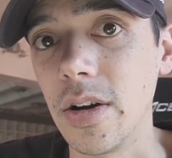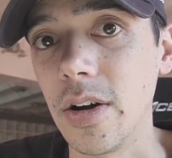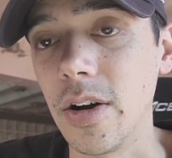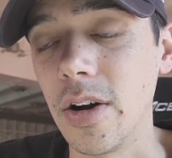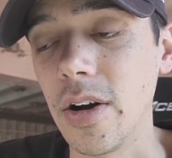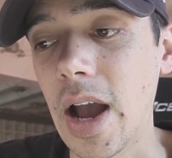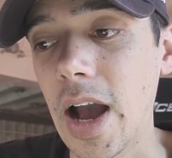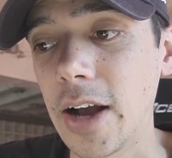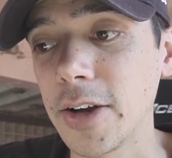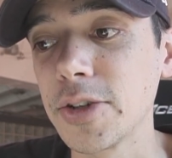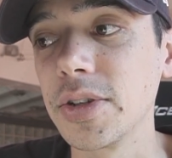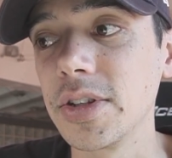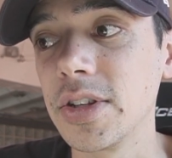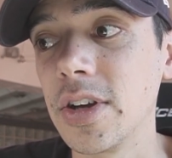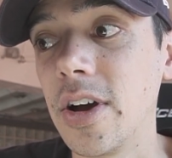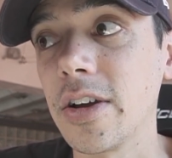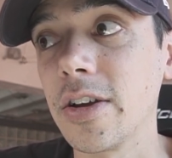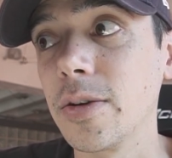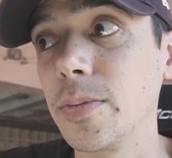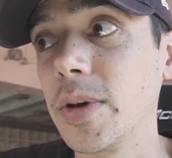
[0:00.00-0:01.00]
are actually
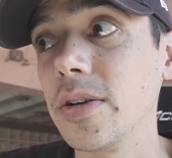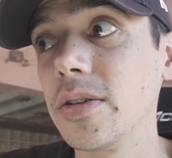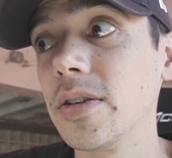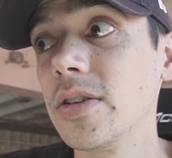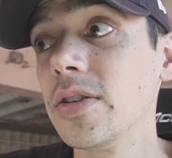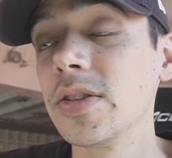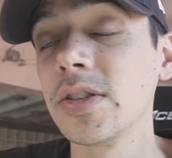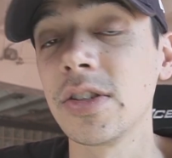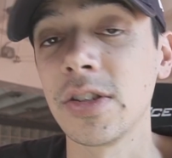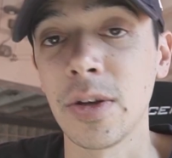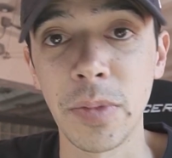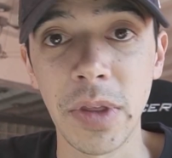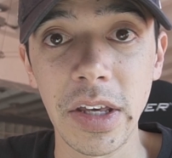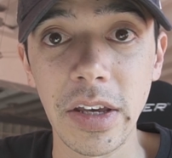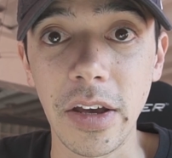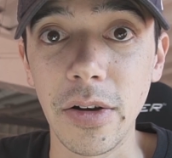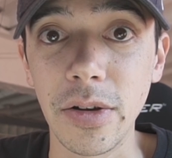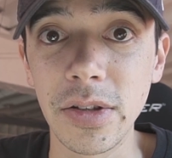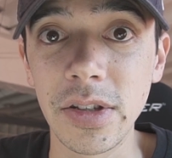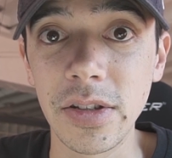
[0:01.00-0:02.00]
talking about
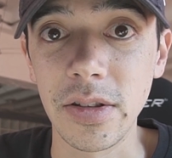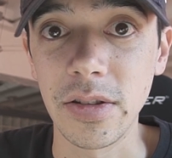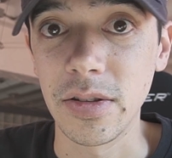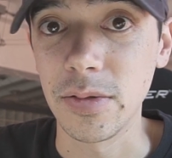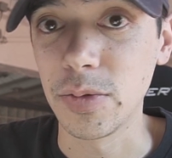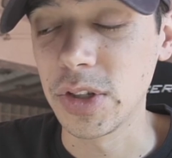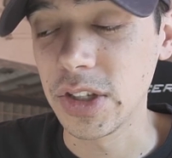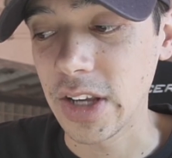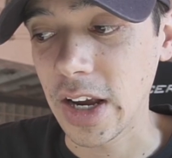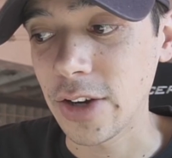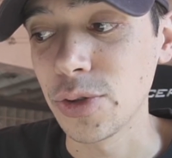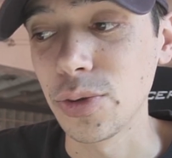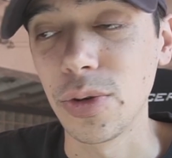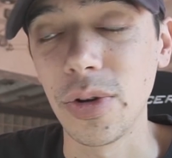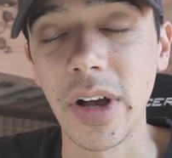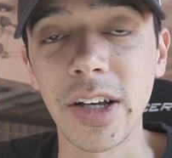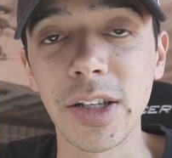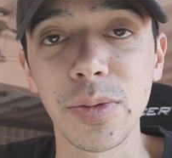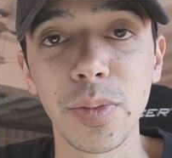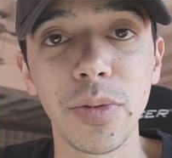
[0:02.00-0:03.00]
something else, the
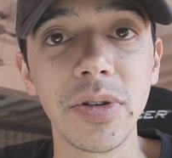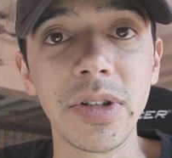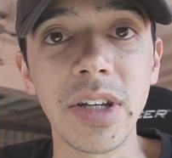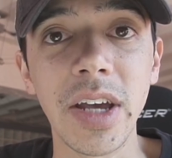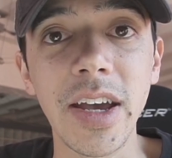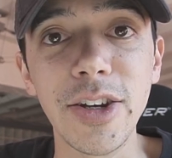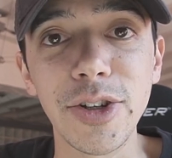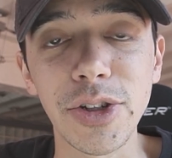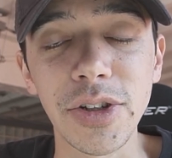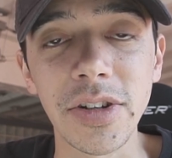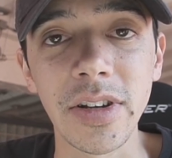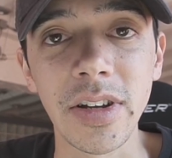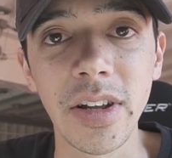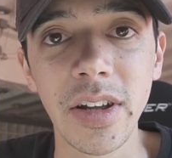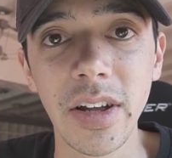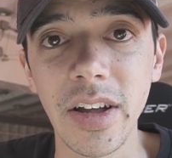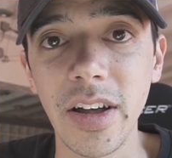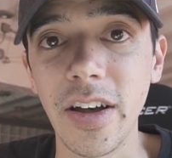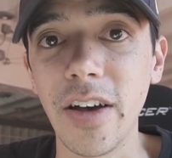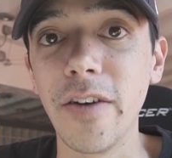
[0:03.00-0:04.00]
sexual exploitation
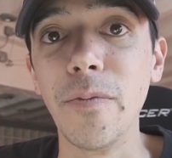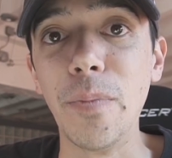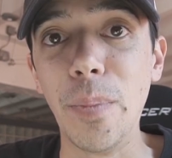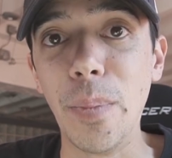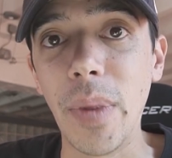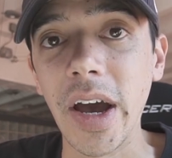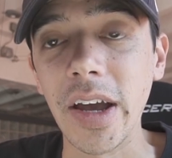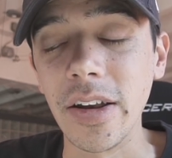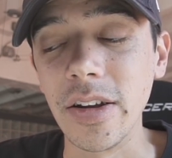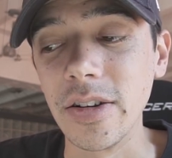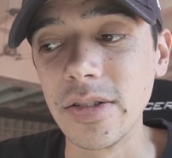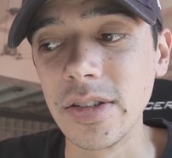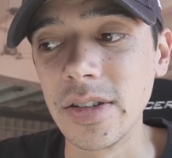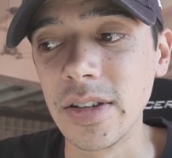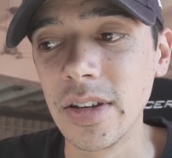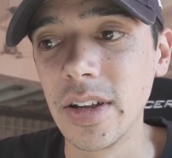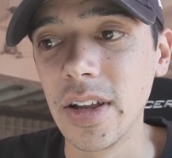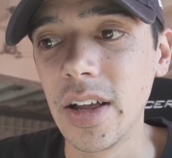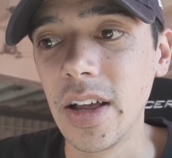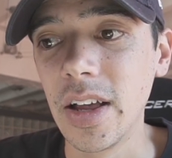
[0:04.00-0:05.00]
of minors,